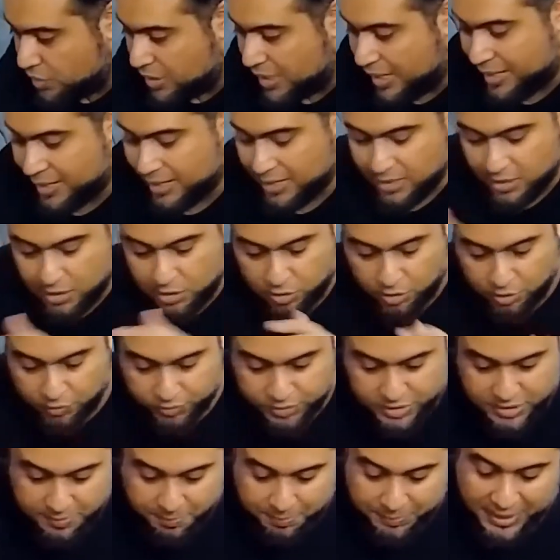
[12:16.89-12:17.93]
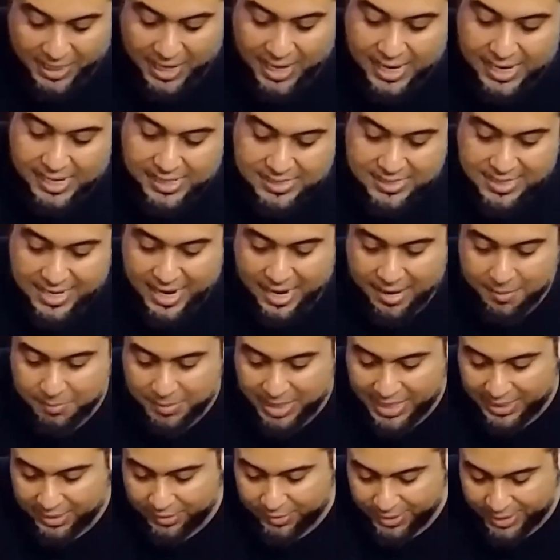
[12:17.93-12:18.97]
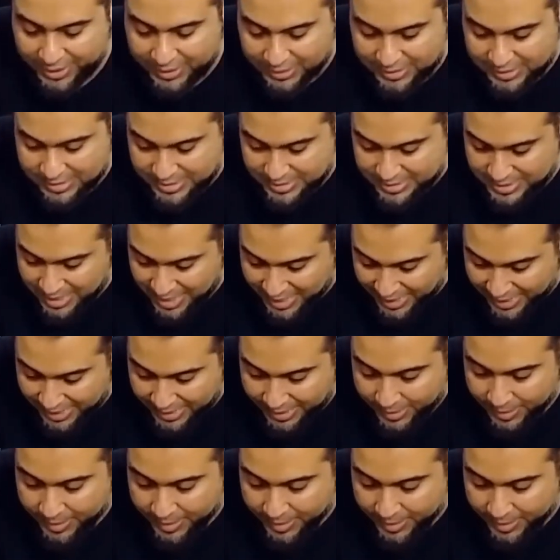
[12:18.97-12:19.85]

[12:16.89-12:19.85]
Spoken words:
I run out of supplies, and my characters die,